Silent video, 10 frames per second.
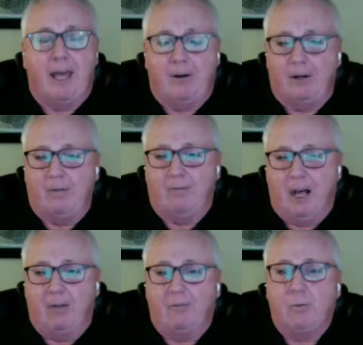that are
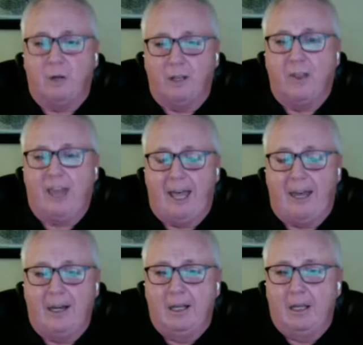involved with
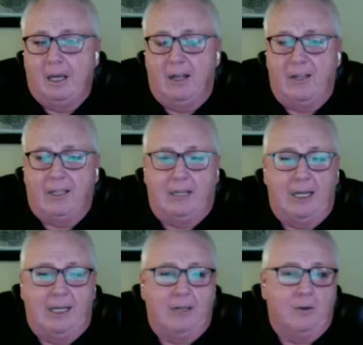that, that
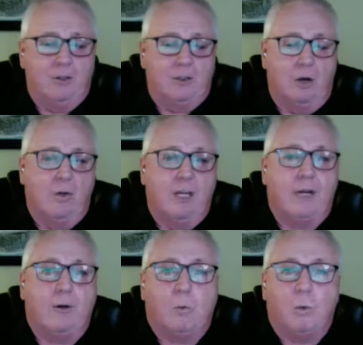they either
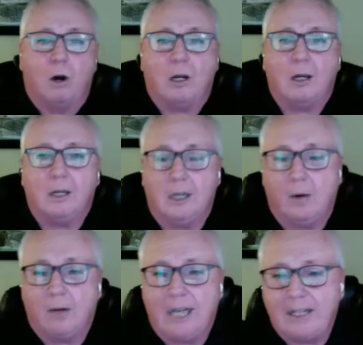donate or work,
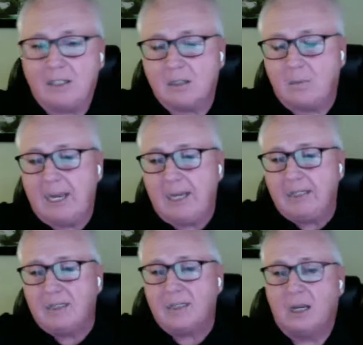in that
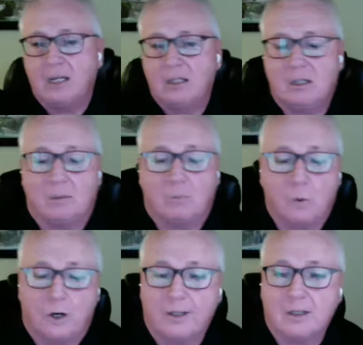space,
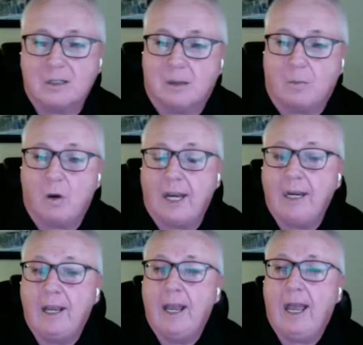support it in some
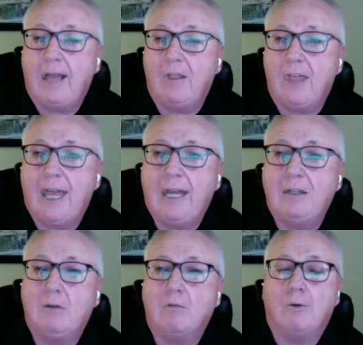way. And
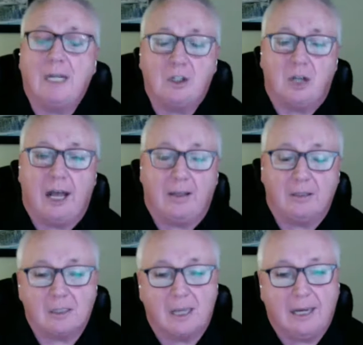then you reach
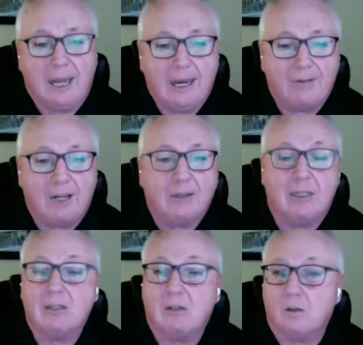out and say, hey, I've
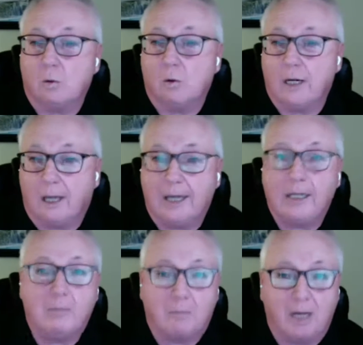got this
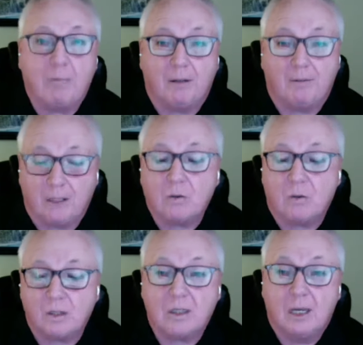storyline that might be of
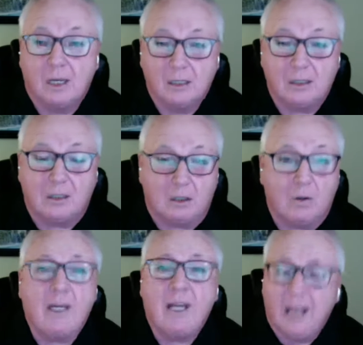interest to
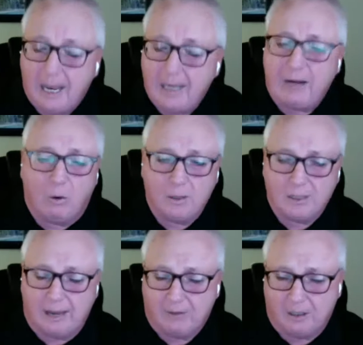you. And they always
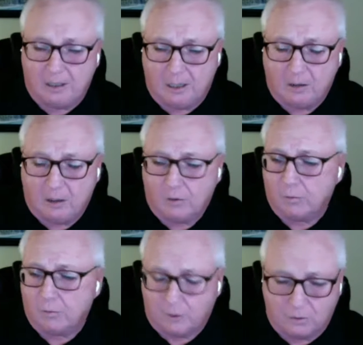have to, go
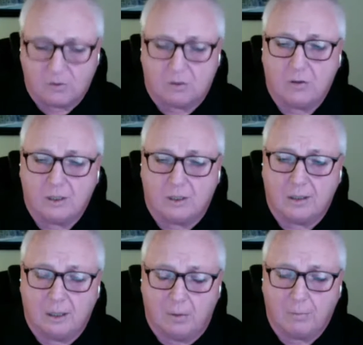through producers and,